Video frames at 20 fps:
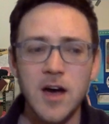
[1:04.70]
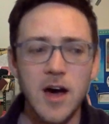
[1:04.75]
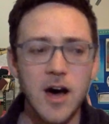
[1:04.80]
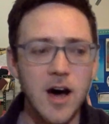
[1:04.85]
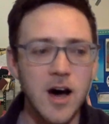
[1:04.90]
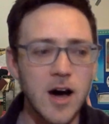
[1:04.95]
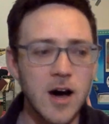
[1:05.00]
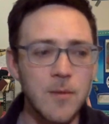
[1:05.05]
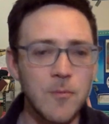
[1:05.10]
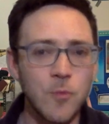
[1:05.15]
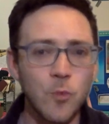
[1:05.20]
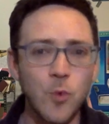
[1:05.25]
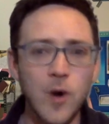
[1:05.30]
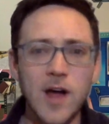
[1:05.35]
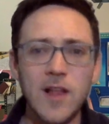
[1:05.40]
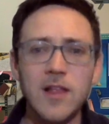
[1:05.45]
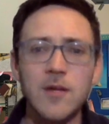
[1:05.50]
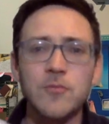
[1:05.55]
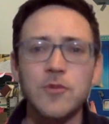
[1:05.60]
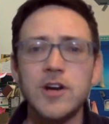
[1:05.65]

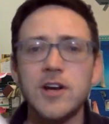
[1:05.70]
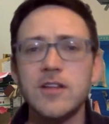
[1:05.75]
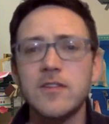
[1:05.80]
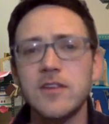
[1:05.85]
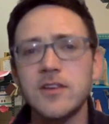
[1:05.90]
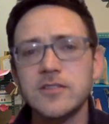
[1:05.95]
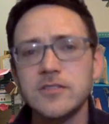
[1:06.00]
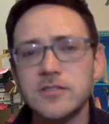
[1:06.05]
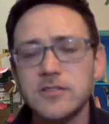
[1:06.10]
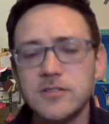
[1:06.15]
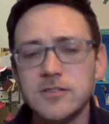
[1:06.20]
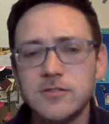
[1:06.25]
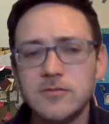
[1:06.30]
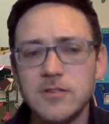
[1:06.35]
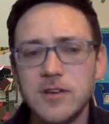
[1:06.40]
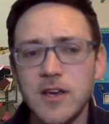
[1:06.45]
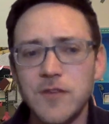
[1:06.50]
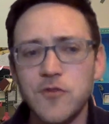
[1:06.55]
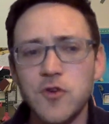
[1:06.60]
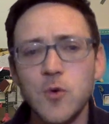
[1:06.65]
While I'm reading this,
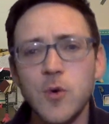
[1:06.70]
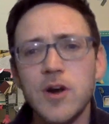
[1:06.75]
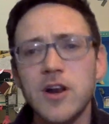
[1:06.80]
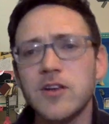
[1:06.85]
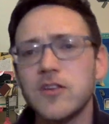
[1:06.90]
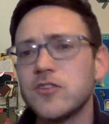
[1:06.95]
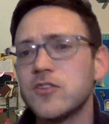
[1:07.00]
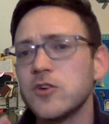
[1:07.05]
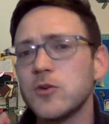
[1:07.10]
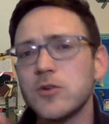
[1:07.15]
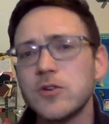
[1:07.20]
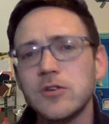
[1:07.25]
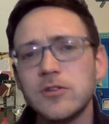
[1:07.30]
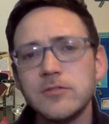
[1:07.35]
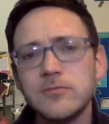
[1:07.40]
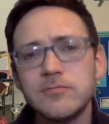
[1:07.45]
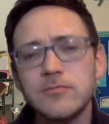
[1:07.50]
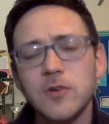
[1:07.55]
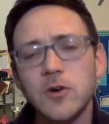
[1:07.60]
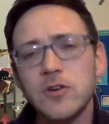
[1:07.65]
if you want to doodle
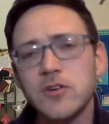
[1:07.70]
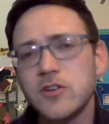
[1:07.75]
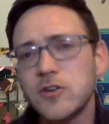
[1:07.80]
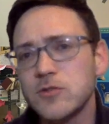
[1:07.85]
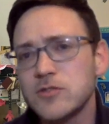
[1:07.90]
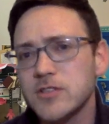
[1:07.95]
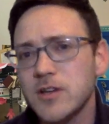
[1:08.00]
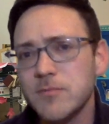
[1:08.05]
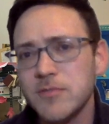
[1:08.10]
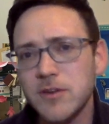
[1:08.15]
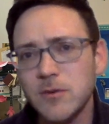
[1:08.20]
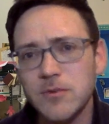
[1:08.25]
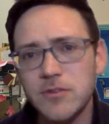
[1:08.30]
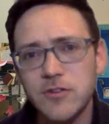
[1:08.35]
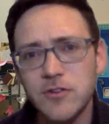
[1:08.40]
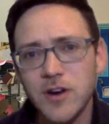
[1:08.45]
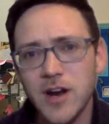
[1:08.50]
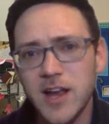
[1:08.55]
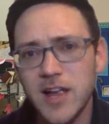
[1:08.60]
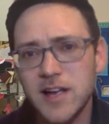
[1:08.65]
or do something with
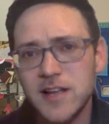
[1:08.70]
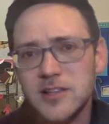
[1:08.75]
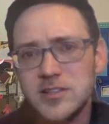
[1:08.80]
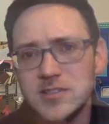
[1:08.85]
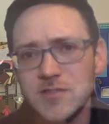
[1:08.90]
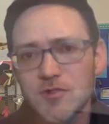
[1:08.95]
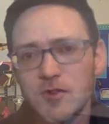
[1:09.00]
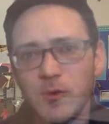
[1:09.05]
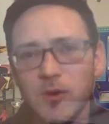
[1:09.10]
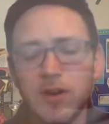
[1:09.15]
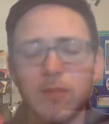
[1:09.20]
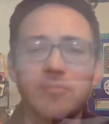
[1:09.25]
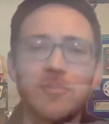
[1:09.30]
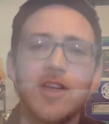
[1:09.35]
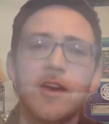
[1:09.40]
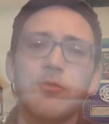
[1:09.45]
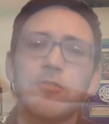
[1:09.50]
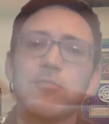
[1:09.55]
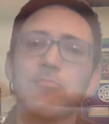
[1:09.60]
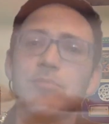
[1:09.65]
your hands, if you want to play
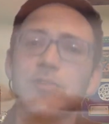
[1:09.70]
with